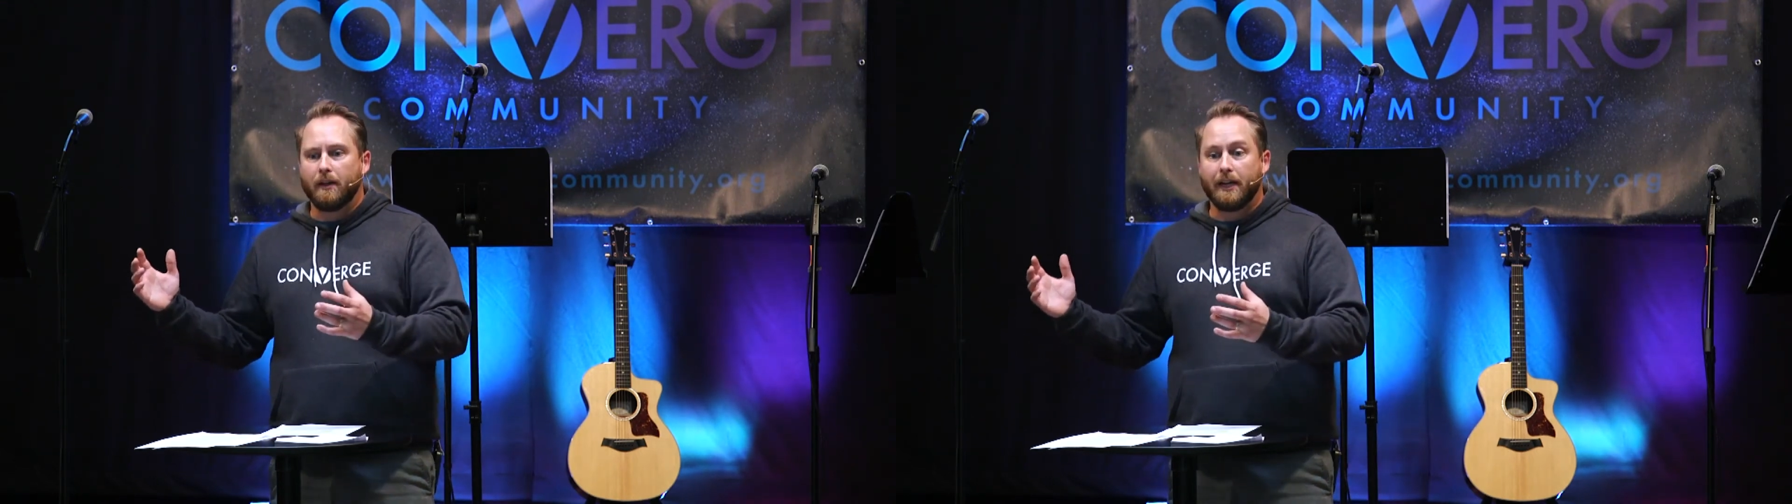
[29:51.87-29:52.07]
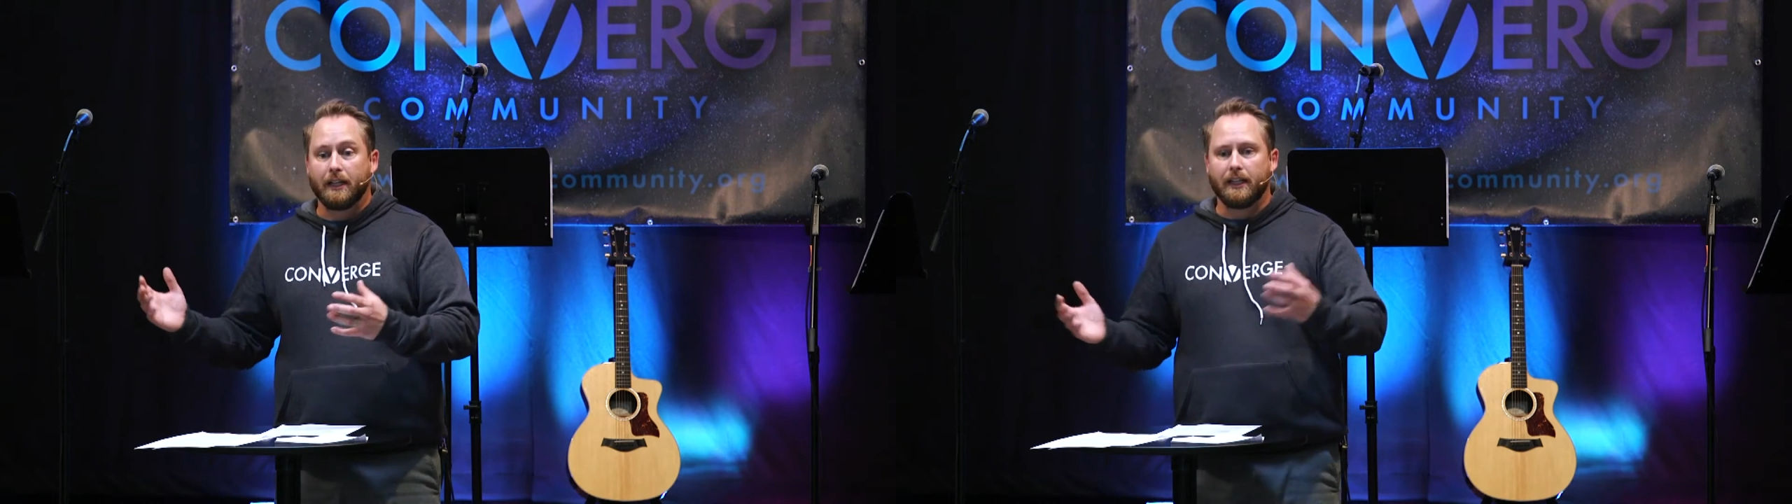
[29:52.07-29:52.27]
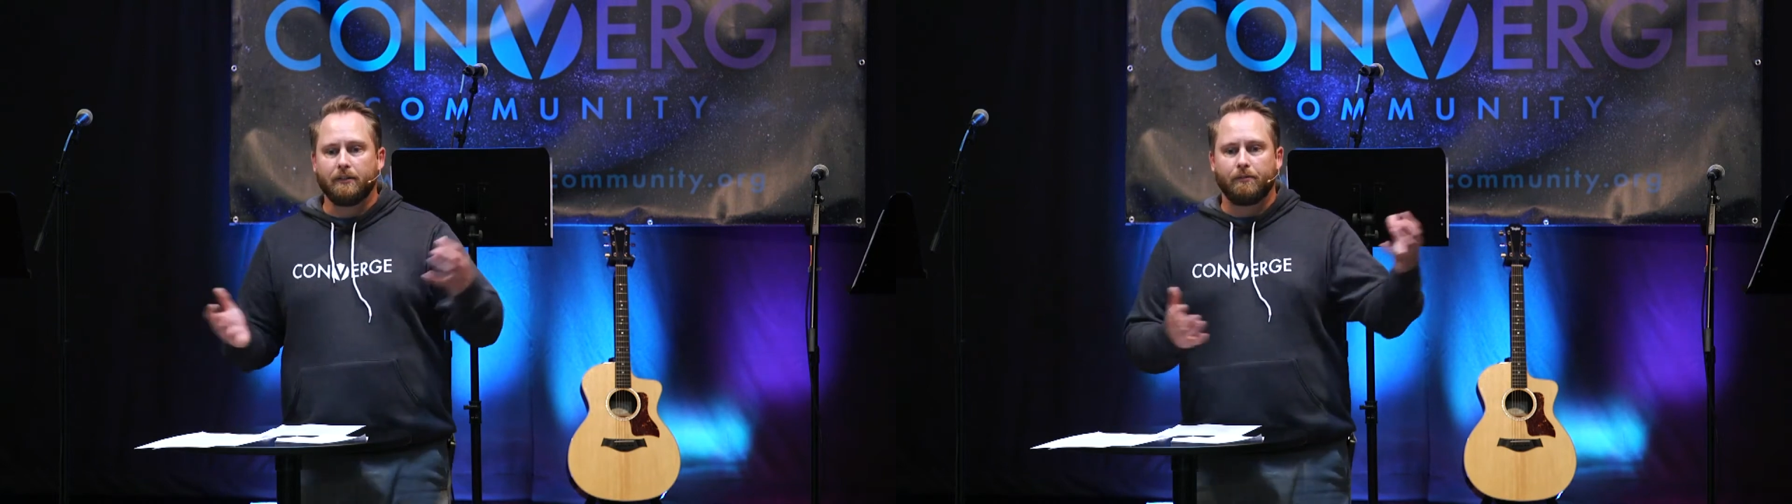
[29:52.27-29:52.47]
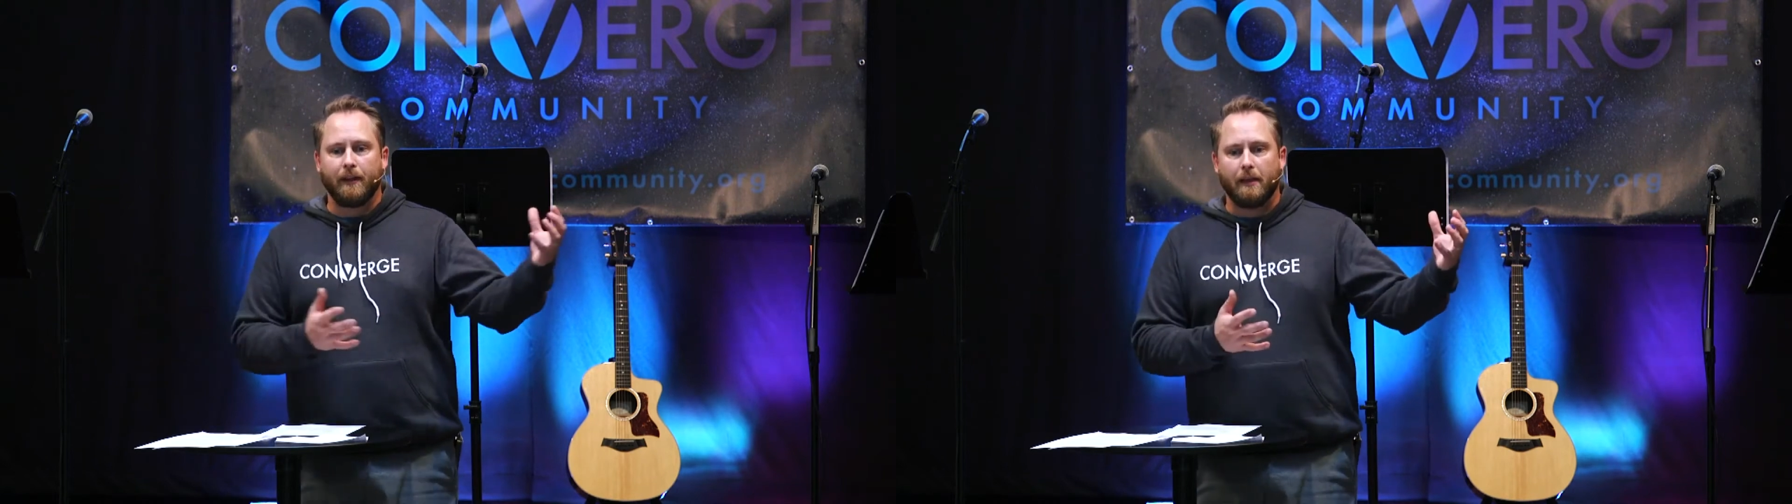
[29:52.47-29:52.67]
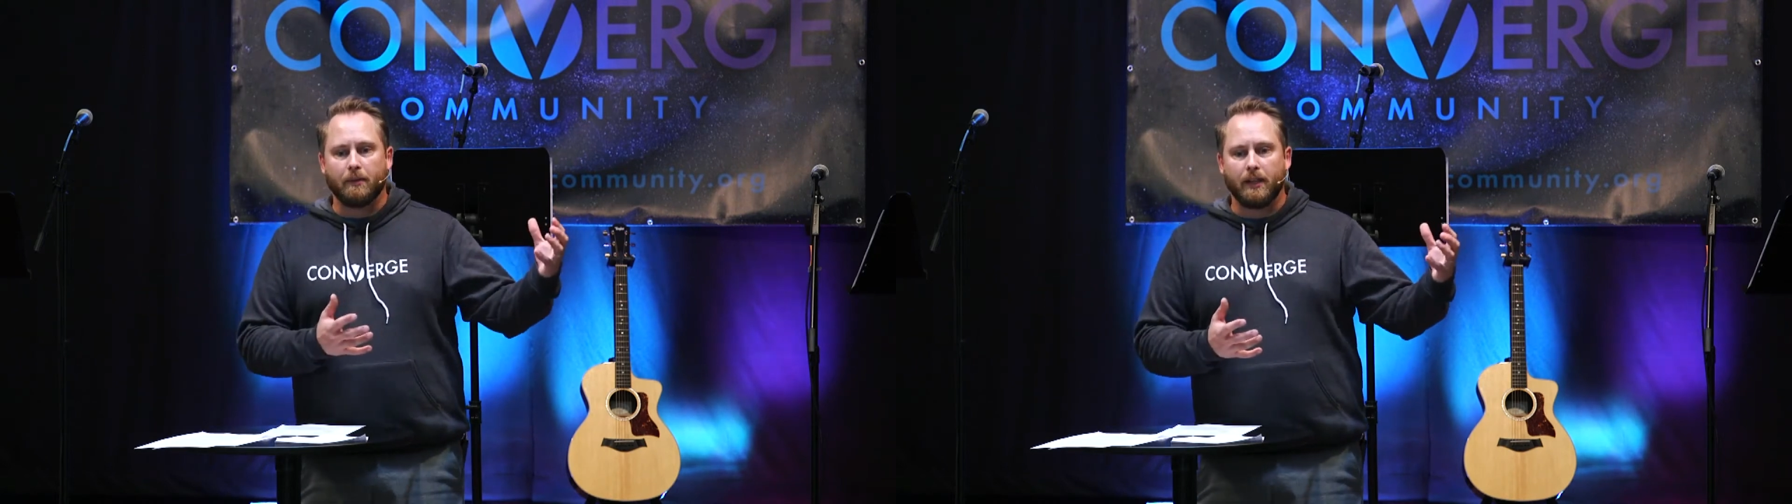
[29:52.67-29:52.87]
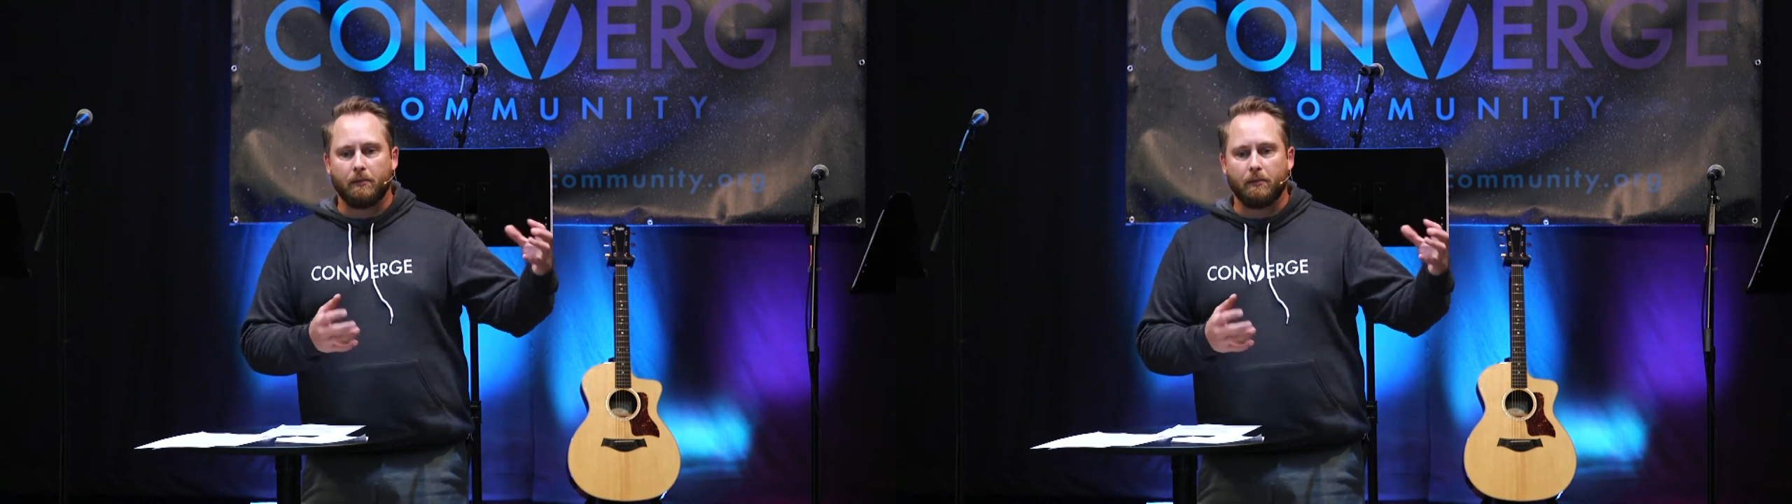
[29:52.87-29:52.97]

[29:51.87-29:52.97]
an elite family,